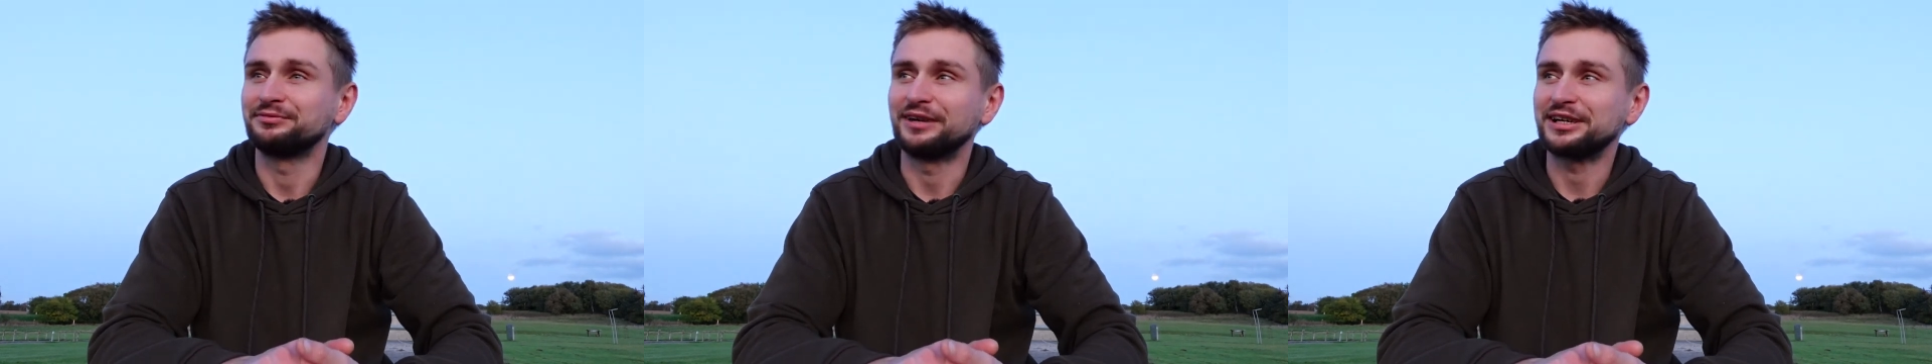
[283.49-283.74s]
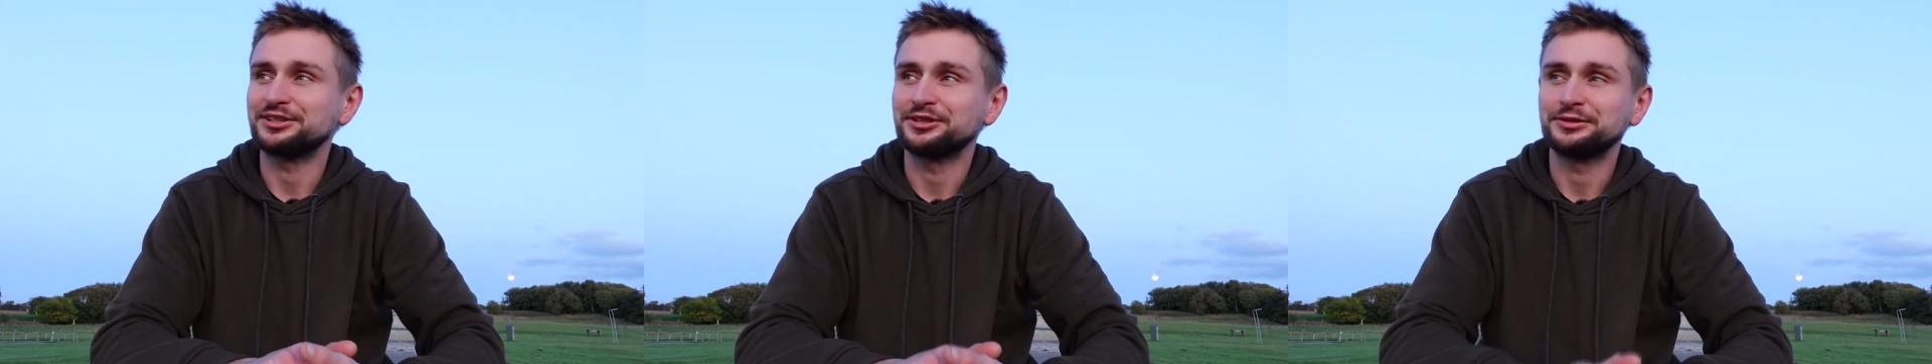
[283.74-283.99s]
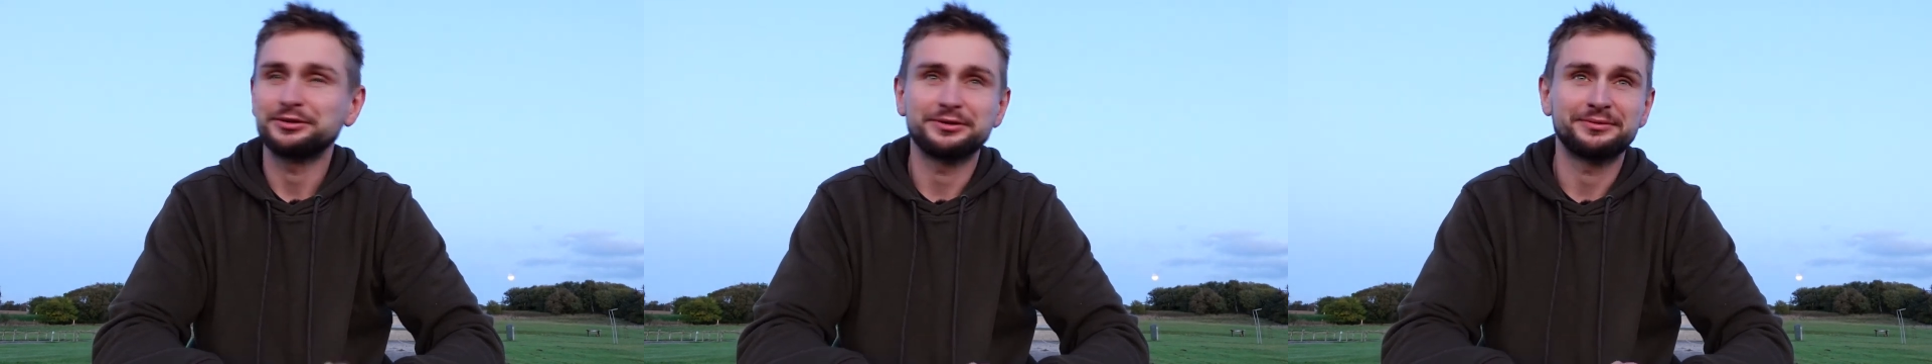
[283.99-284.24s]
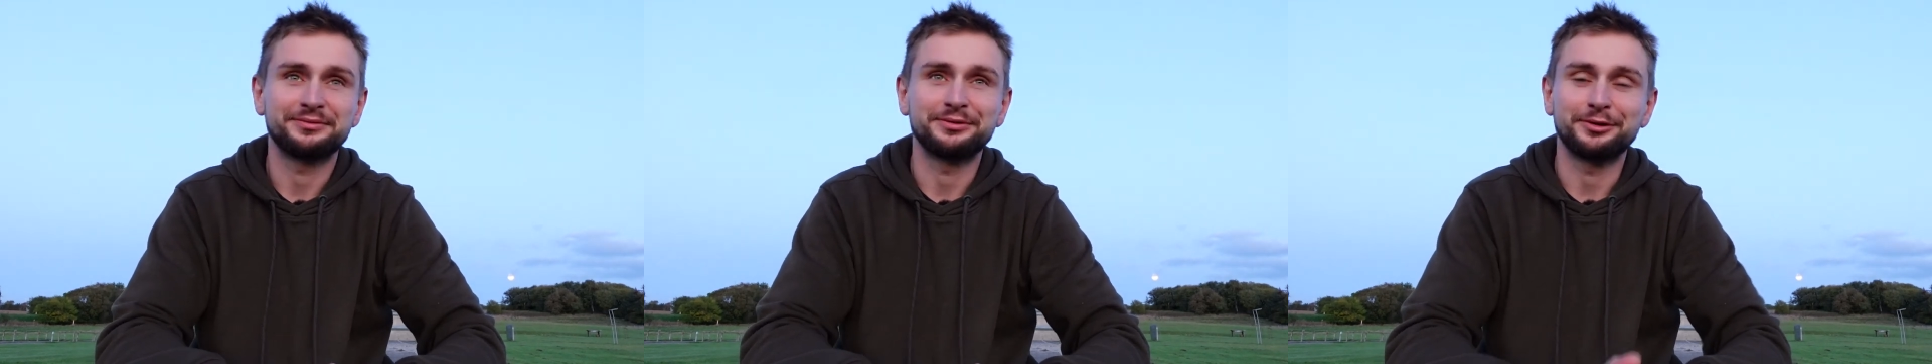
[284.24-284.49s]
version
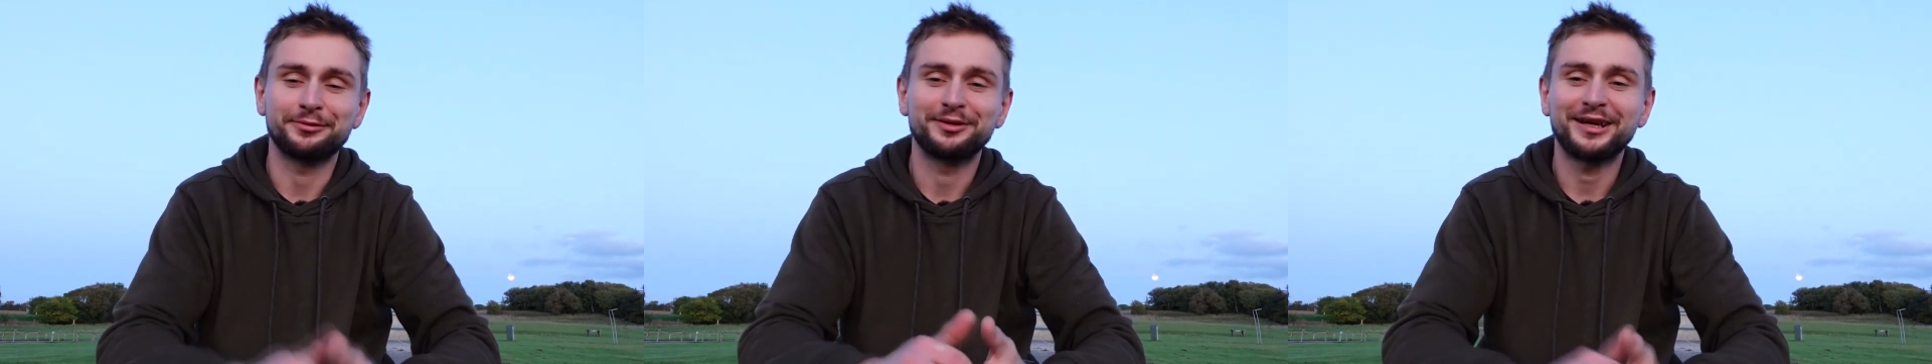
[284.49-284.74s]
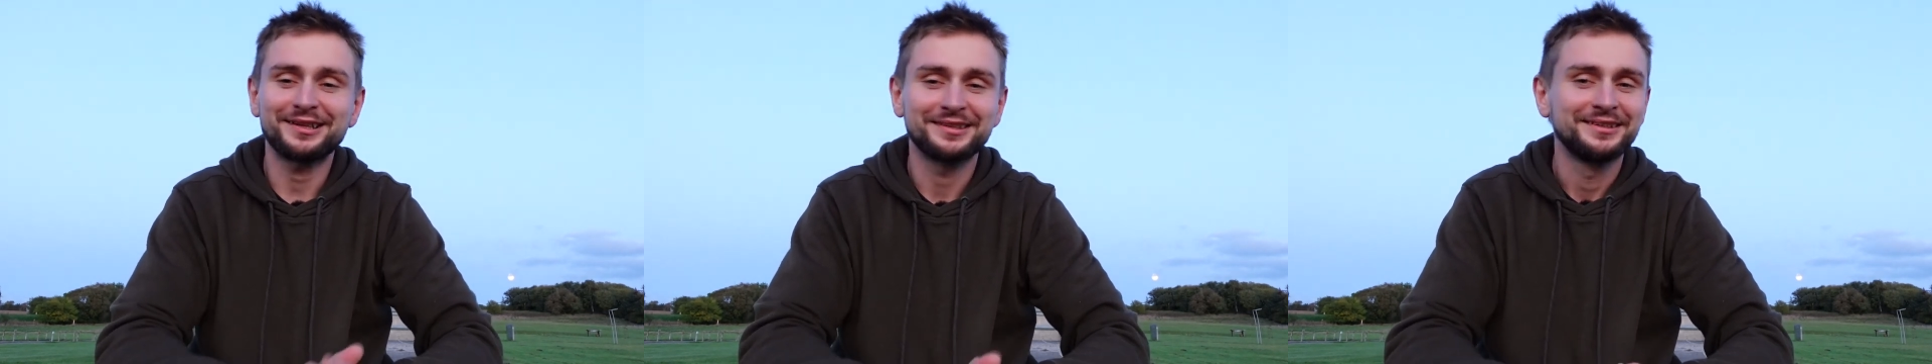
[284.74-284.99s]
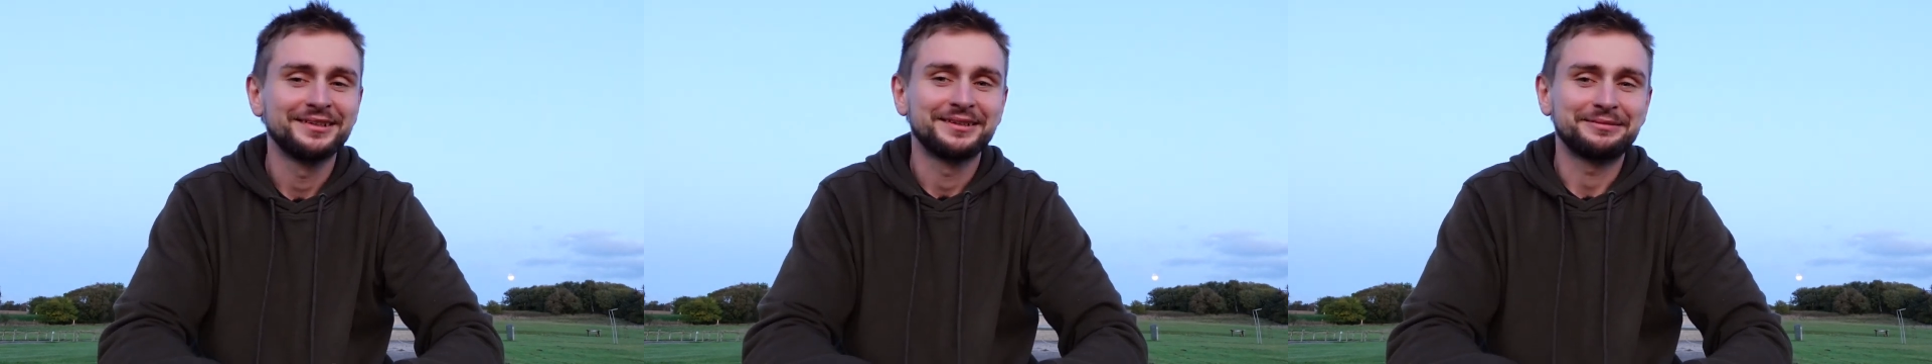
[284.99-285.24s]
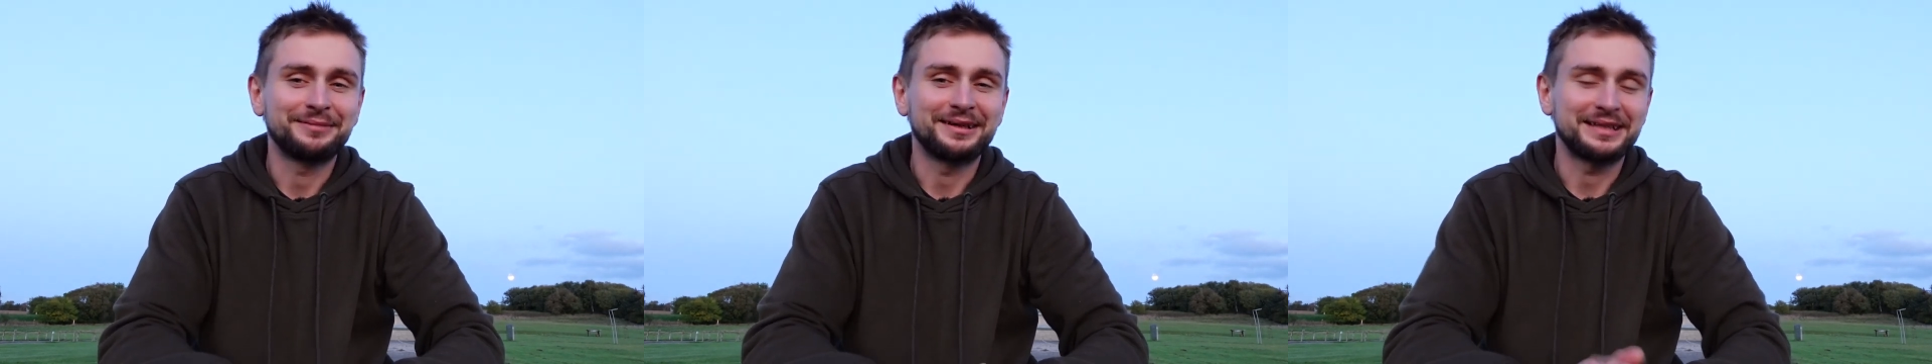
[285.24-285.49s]
of, of that
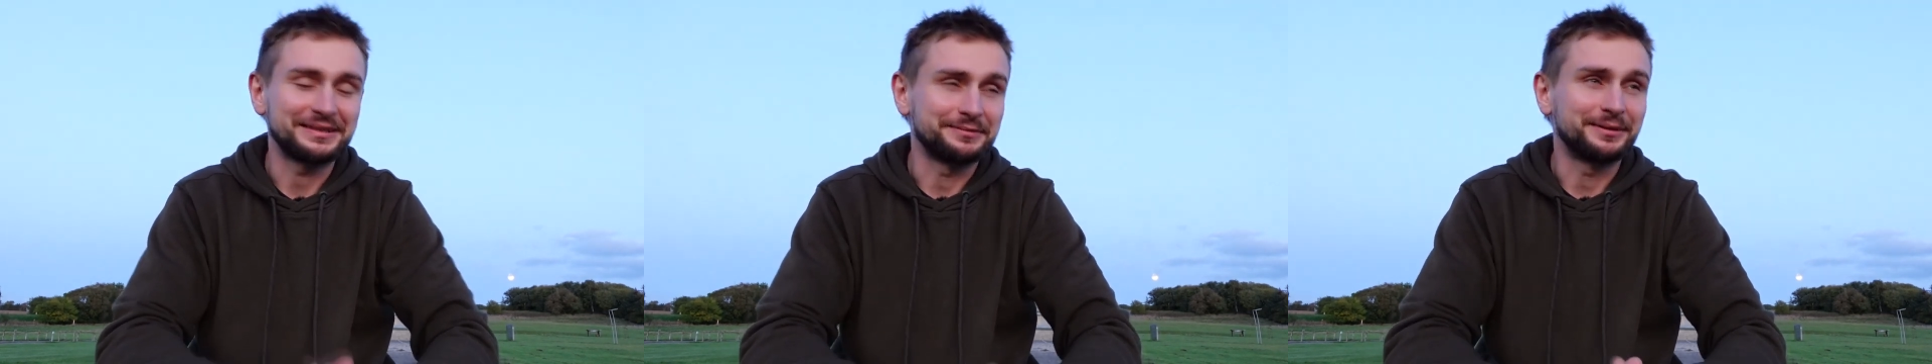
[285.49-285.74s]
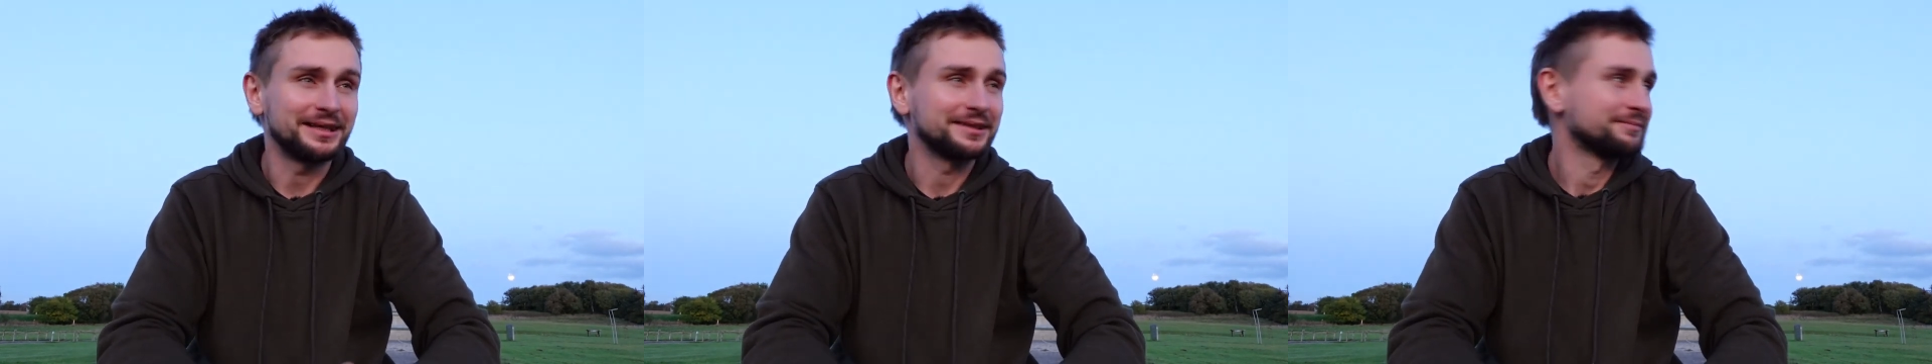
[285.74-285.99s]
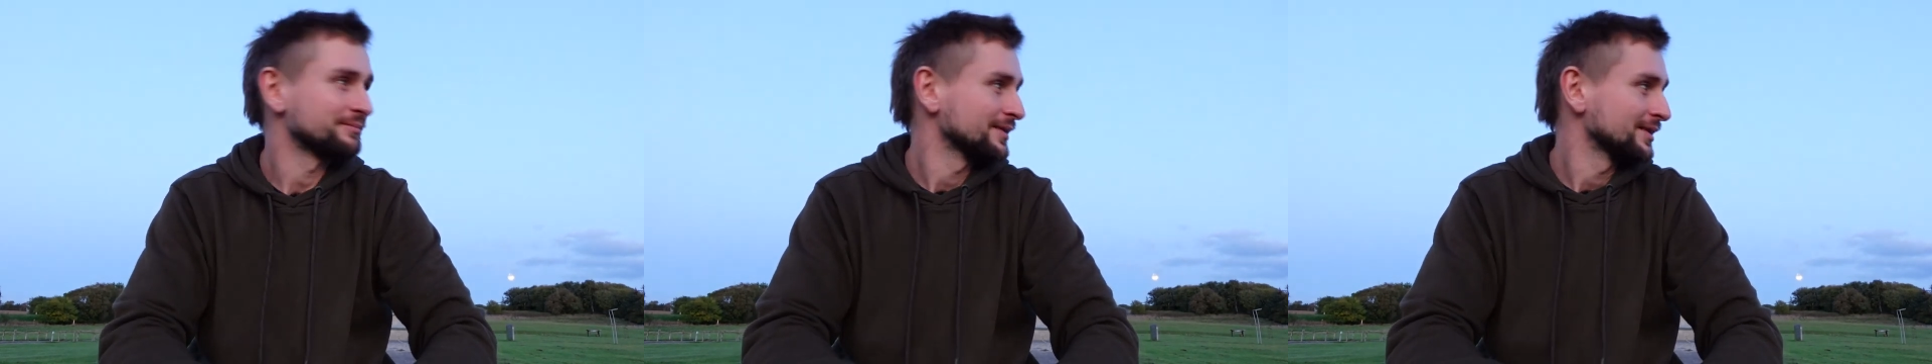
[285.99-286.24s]
but never mind